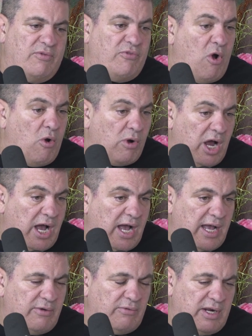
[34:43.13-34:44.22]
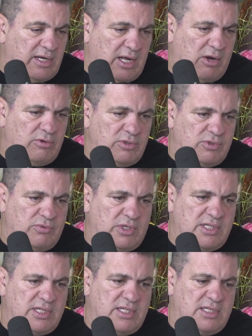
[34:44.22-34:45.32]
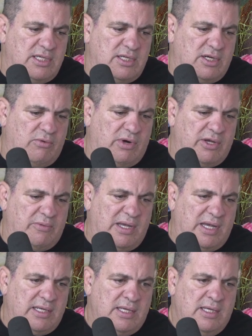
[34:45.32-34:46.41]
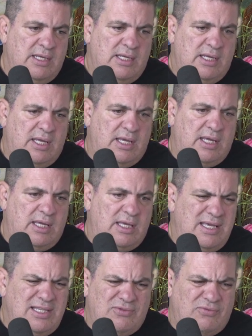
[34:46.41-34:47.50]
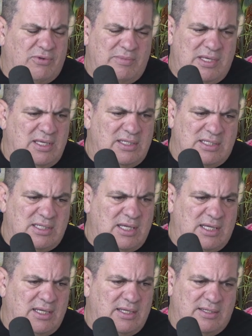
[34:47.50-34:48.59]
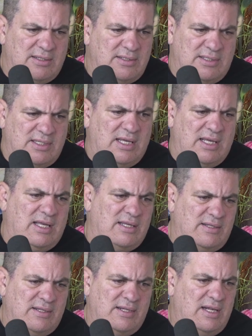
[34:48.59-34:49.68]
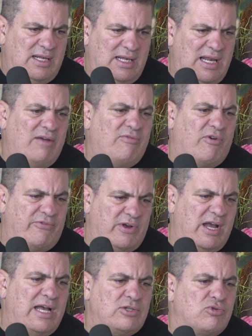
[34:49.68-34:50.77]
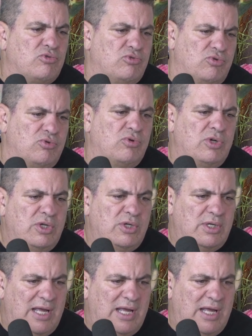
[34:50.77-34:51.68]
The Fall Guy right now, who was at the theater a while back. And he's, for me, is a level of guys who do